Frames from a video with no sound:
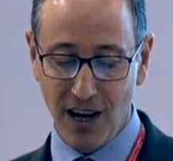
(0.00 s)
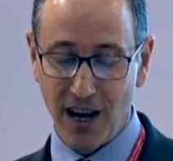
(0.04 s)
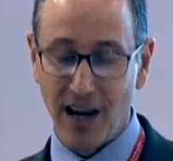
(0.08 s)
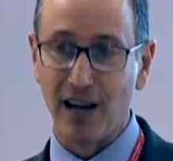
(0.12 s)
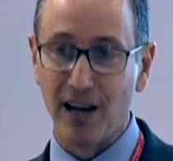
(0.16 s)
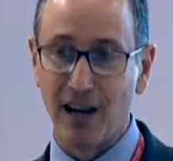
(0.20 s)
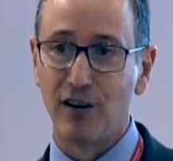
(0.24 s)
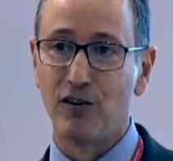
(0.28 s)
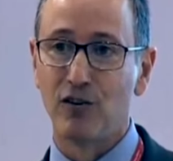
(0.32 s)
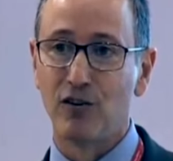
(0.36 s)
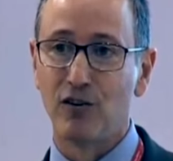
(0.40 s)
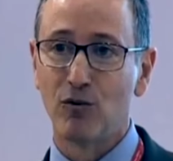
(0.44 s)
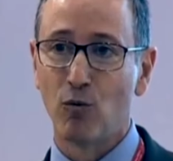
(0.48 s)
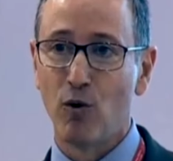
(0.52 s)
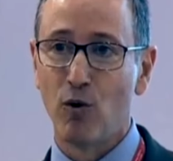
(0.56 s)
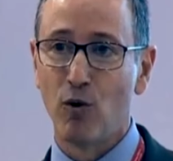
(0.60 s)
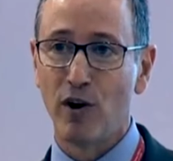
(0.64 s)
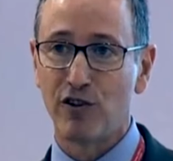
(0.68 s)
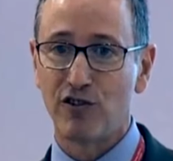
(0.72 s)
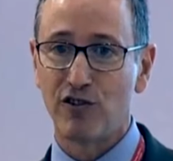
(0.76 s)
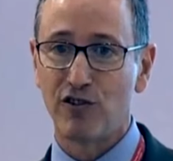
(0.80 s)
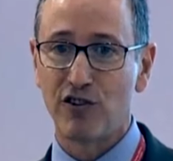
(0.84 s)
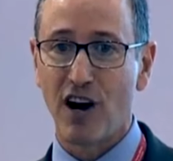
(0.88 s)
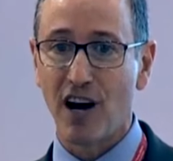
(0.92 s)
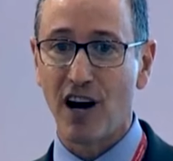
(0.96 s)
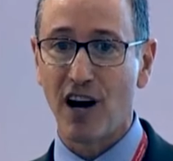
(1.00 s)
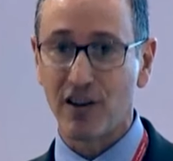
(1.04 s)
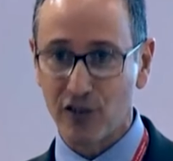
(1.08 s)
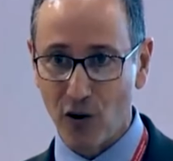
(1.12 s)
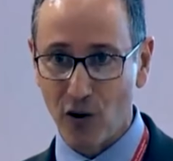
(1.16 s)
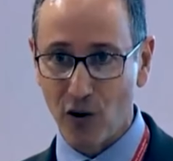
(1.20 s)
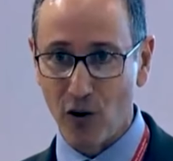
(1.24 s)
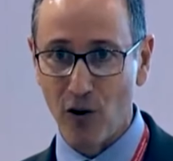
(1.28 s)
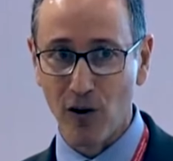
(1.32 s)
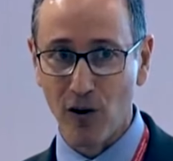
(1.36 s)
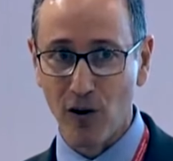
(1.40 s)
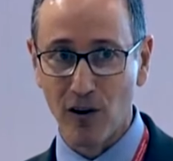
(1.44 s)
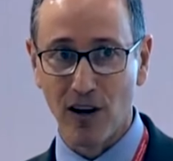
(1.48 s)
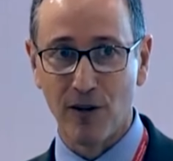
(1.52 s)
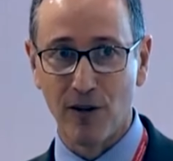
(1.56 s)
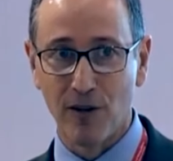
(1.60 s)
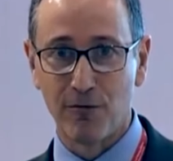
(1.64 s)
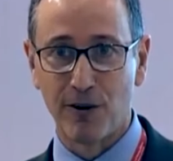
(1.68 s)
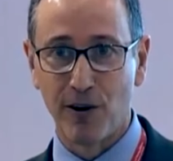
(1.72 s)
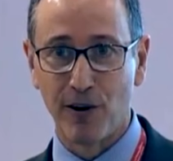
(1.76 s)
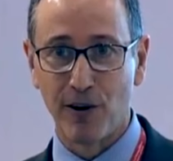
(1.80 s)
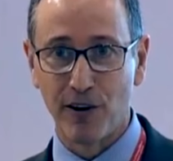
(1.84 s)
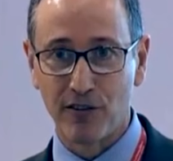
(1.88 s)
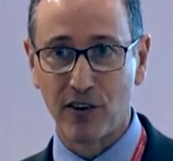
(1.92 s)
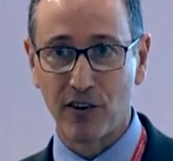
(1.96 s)
and wish us all a
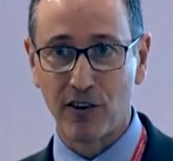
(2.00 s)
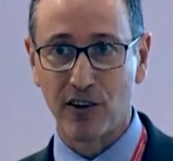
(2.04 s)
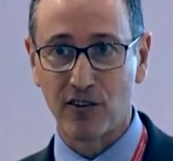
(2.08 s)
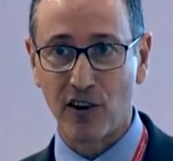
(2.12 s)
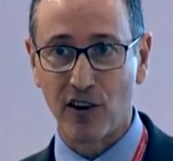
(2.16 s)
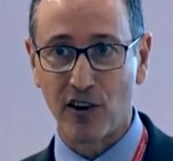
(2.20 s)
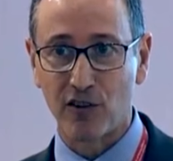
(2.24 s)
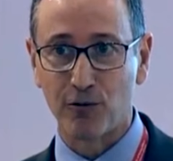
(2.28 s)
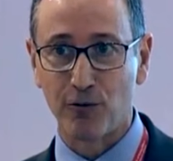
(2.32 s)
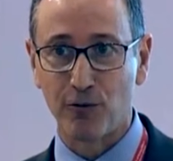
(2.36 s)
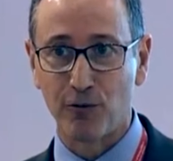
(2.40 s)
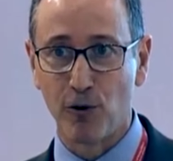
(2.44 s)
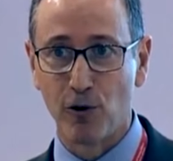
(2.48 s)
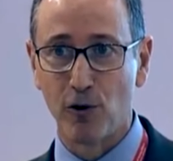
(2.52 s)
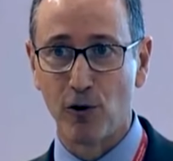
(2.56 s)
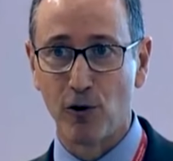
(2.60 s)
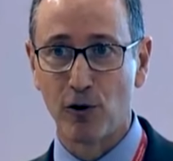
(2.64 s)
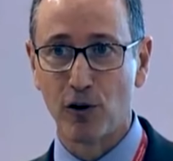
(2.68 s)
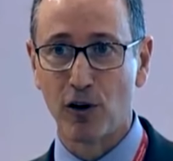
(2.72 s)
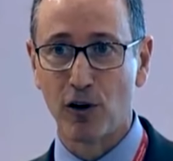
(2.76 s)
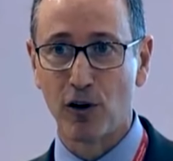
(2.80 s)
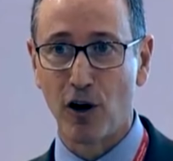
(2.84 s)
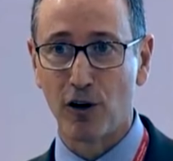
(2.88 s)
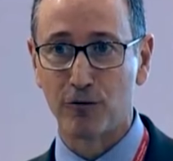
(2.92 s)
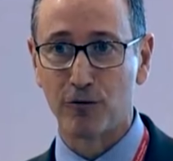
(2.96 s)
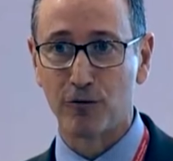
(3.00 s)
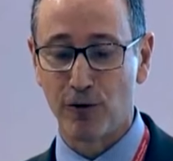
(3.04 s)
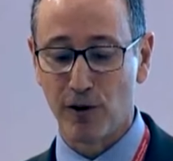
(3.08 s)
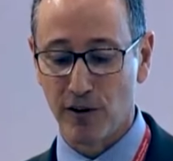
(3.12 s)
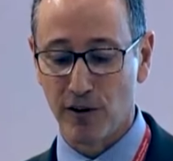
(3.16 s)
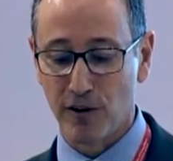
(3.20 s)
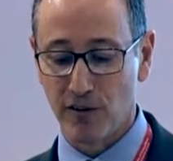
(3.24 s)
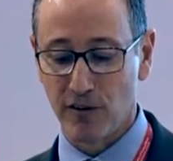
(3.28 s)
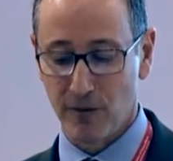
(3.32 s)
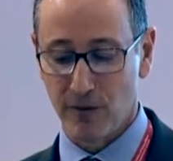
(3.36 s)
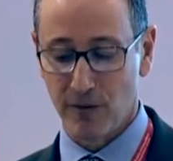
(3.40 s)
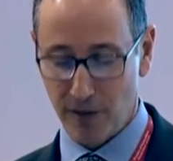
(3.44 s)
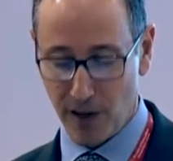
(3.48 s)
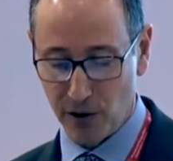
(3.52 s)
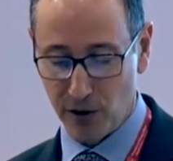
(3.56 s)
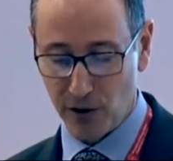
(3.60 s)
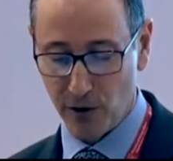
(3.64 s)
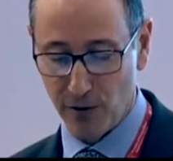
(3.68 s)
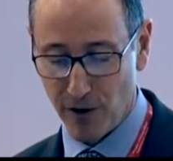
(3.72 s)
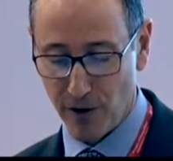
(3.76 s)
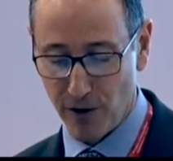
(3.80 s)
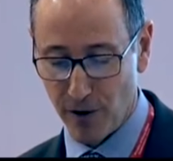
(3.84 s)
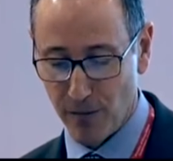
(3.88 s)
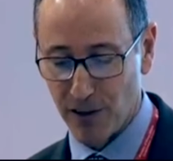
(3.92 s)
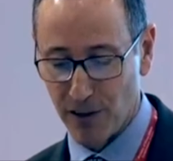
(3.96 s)
very successful conference.
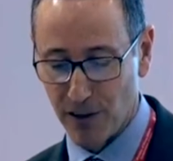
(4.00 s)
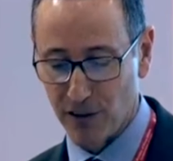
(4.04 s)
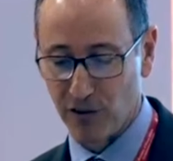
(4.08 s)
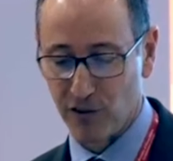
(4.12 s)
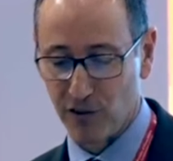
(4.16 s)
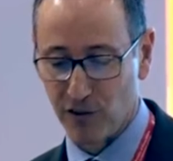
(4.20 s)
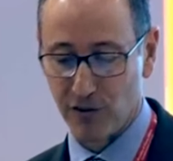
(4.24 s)
Thank you very much.